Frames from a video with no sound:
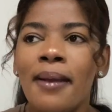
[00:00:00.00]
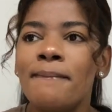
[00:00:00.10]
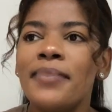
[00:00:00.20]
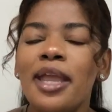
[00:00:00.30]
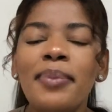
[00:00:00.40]

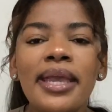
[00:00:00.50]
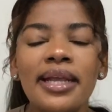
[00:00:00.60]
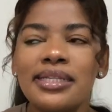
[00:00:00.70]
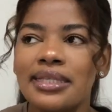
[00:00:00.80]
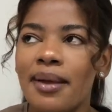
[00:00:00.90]
Maybe
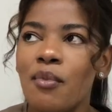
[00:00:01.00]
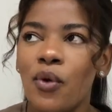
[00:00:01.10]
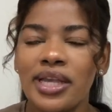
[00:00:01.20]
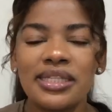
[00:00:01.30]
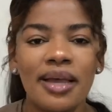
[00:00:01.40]

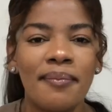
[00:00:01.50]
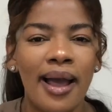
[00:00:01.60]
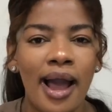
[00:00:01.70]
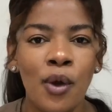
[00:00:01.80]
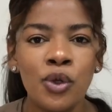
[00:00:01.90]
somewhere,
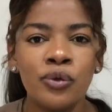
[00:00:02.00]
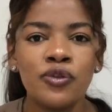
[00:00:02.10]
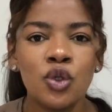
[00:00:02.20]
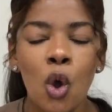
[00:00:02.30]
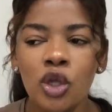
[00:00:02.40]
somehow you've
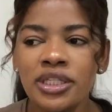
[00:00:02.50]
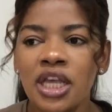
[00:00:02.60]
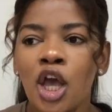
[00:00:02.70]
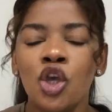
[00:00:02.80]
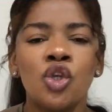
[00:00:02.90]
taught
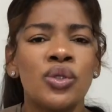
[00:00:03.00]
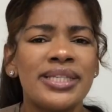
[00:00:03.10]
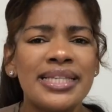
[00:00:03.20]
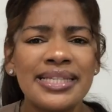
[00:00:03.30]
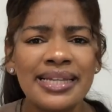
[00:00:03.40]
your
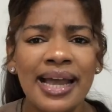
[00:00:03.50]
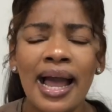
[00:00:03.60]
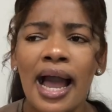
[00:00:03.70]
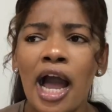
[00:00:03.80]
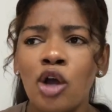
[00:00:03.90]
sister
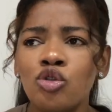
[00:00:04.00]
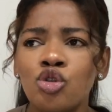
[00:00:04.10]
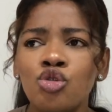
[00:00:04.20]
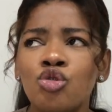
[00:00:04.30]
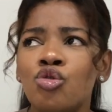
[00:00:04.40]
how
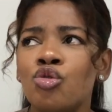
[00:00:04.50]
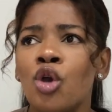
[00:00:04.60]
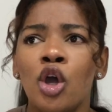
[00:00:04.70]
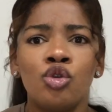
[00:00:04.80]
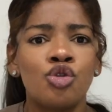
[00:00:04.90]
to
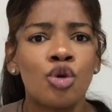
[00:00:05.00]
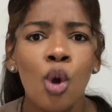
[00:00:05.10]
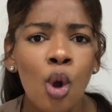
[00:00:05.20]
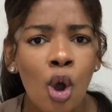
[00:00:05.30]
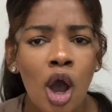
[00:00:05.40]

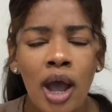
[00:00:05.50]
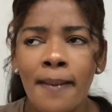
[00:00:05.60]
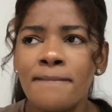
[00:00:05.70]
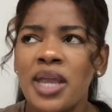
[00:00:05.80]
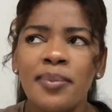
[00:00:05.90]
draw.
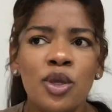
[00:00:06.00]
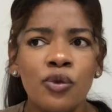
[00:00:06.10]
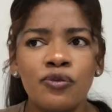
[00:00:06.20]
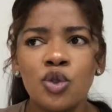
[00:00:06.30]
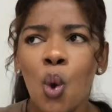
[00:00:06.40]
Maybe
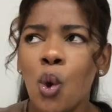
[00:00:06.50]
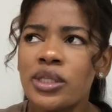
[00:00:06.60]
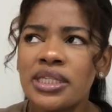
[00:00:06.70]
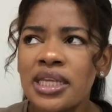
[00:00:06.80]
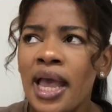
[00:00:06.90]
you've
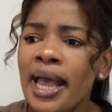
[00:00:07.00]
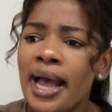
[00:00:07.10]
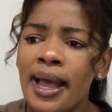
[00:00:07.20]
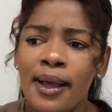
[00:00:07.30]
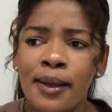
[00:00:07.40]
taught
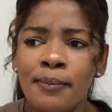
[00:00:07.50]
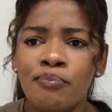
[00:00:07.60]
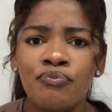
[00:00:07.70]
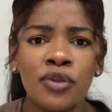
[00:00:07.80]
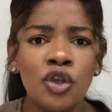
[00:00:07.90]

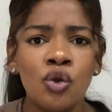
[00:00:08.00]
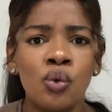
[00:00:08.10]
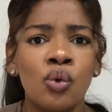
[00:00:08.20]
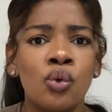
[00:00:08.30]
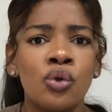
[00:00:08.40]

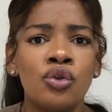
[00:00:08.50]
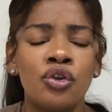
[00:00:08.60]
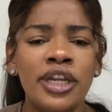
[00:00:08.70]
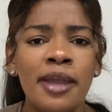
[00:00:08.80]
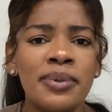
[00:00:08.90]
your
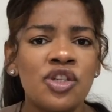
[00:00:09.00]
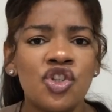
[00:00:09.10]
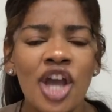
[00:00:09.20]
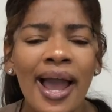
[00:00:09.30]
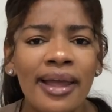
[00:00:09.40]
neighbor's
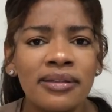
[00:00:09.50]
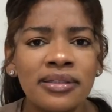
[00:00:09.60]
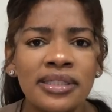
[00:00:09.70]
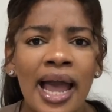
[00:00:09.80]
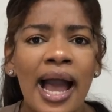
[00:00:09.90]

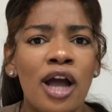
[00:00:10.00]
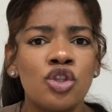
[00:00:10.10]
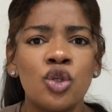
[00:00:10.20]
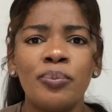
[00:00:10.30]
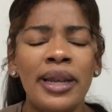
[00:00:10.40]
child how
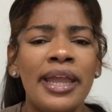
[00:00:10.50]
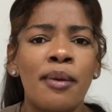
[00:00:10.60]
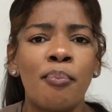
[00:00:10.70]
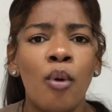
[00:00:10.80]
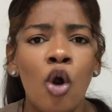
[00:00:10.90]
to play a
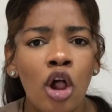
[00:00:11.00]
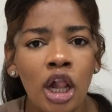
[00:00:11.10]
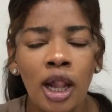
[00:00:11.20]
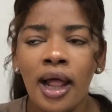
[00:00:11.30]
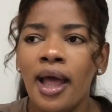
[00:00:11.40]

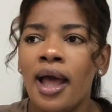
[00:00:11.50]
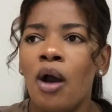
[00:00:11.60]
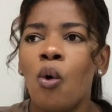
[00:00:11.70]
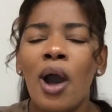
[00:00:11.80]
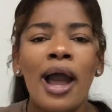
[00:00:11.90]
ball
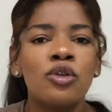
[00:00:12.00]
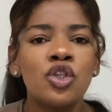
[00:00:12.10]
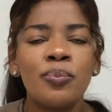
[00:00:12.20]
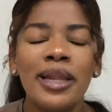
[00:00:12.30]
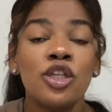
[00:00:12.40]
or how to
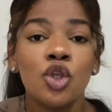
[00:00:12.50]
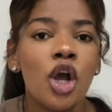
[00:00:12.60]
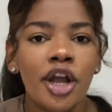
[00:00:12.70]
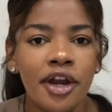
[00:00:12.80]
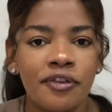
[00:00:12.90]
play
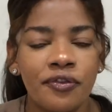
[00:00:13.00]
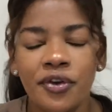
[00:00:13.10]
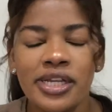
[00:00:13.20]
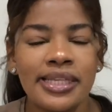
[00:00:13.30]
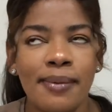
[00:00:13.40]
soccer, for
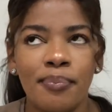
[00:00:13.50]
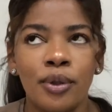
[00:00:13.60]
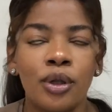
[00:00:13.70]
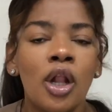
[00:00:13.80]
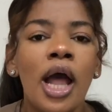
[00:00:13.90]

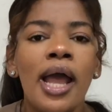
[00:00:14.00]
example.